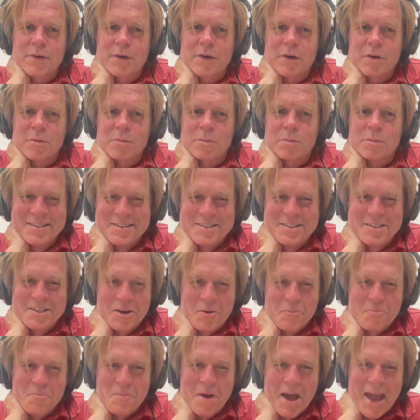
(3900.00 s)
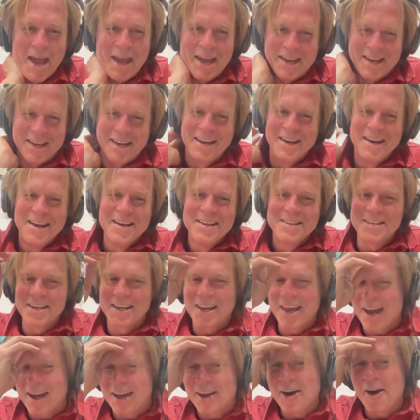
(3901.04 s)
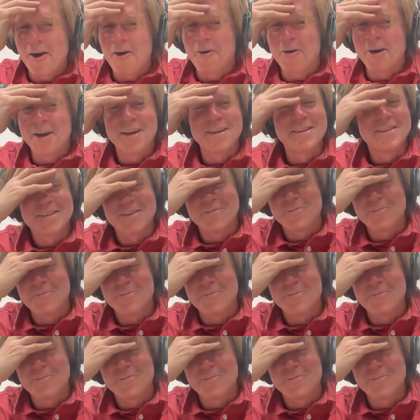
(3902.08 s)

film to make, to get going, to